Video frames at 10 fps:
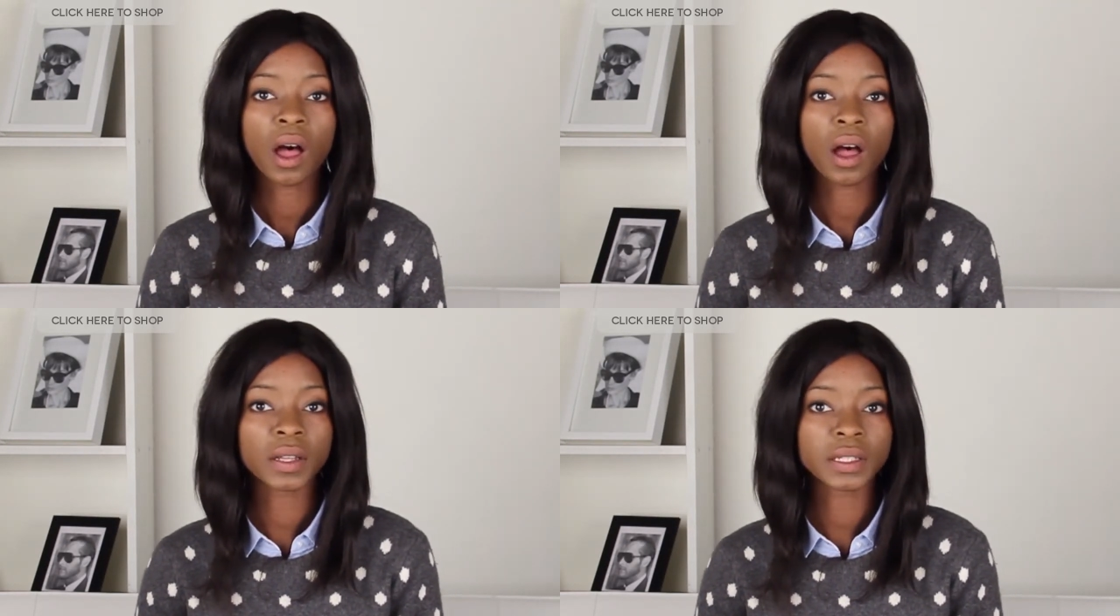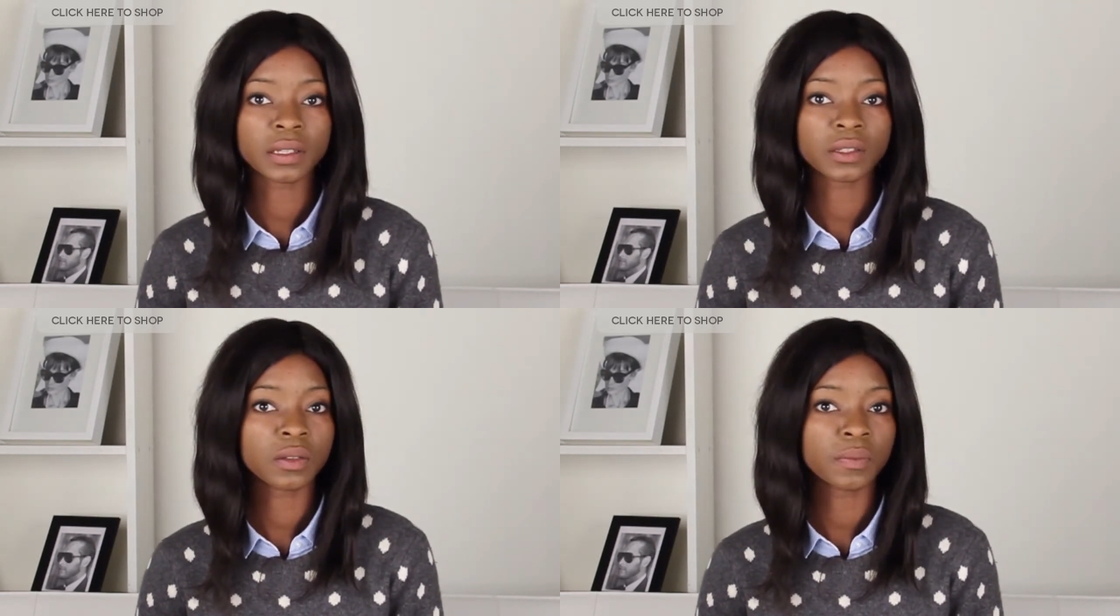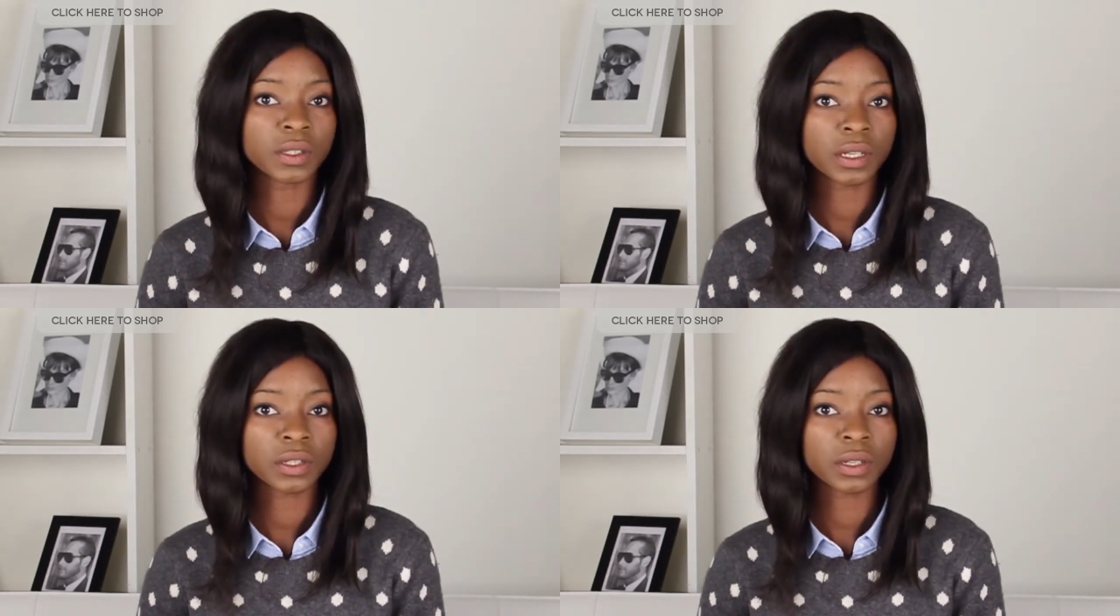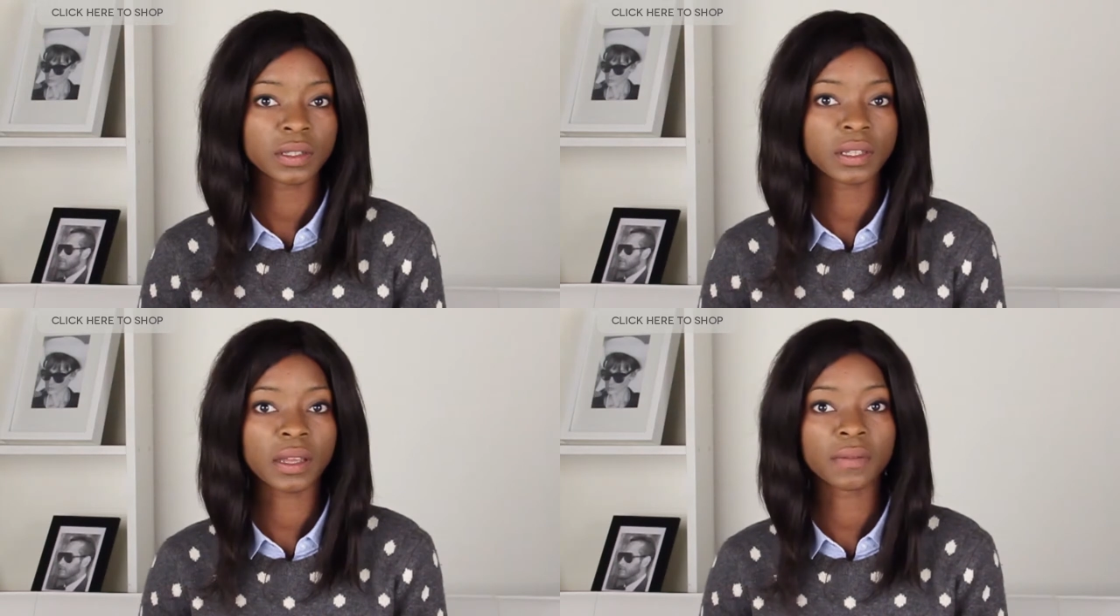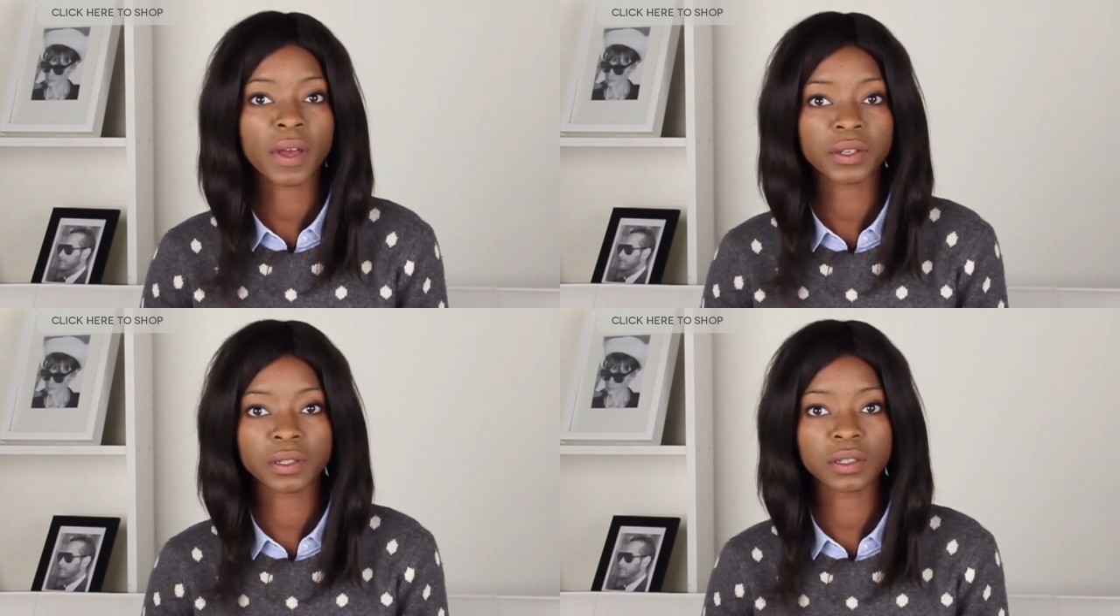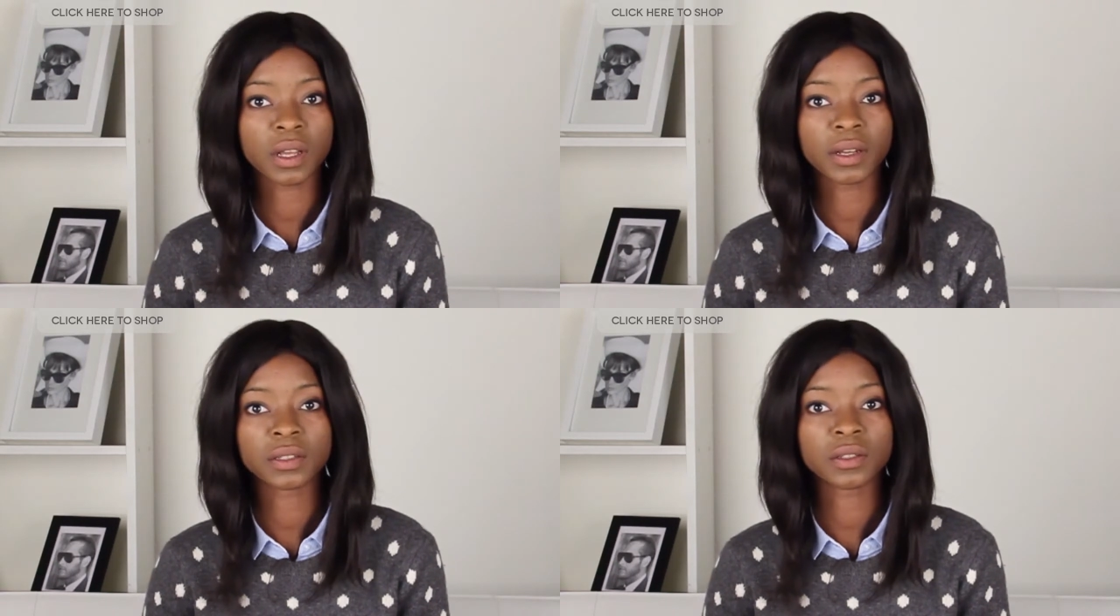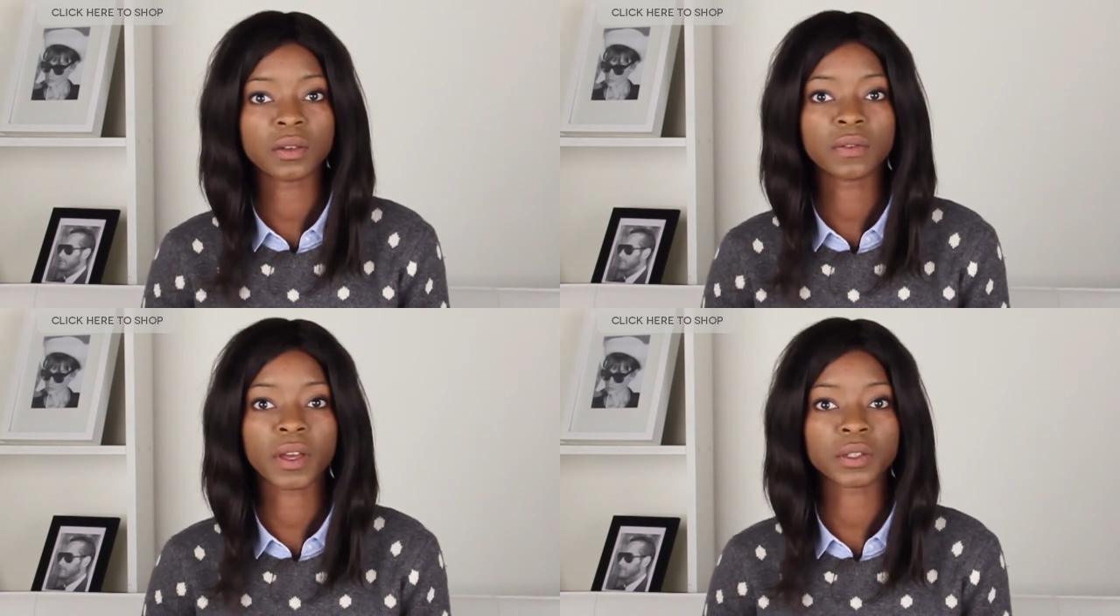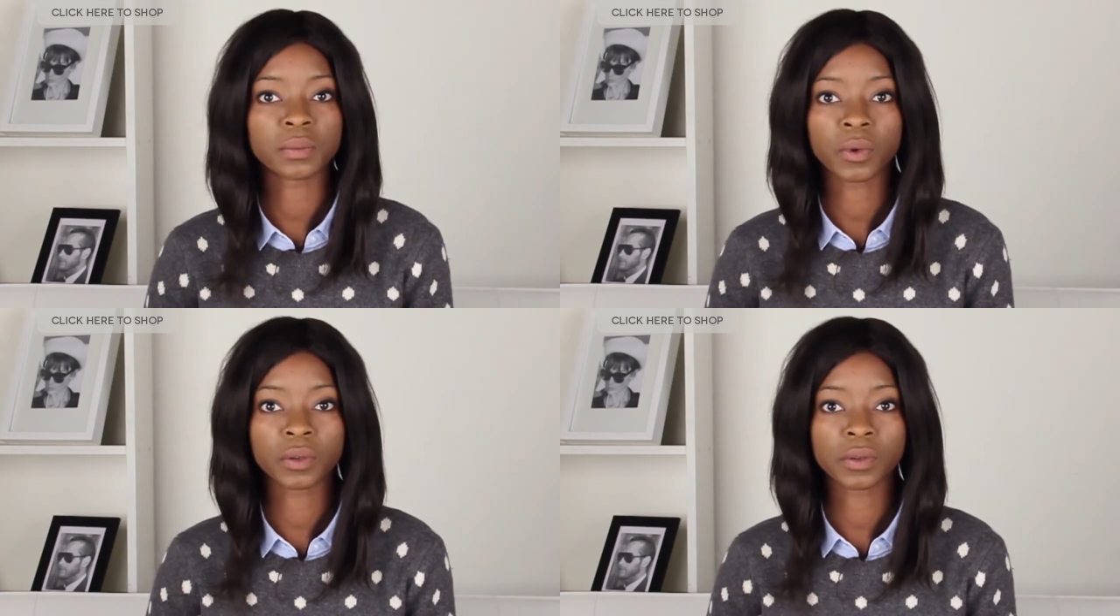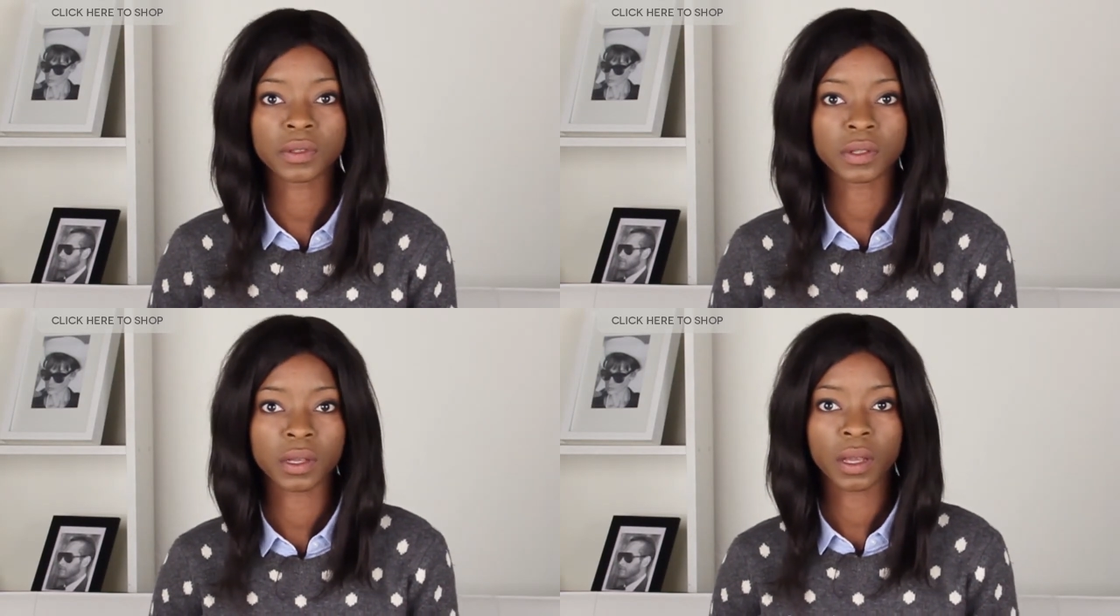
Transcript: artists to musicians and fashion designers to fashion models.